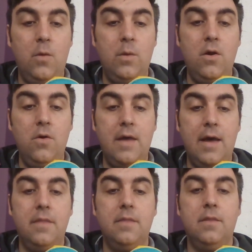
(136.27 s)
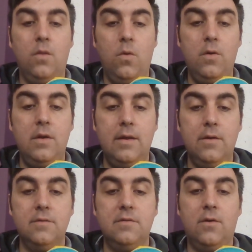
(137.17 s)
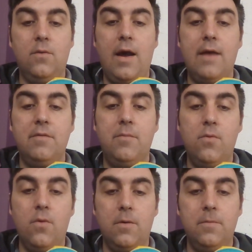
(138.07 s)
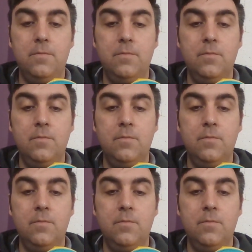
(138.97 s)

and we know that the Lord hears the cry of the poor.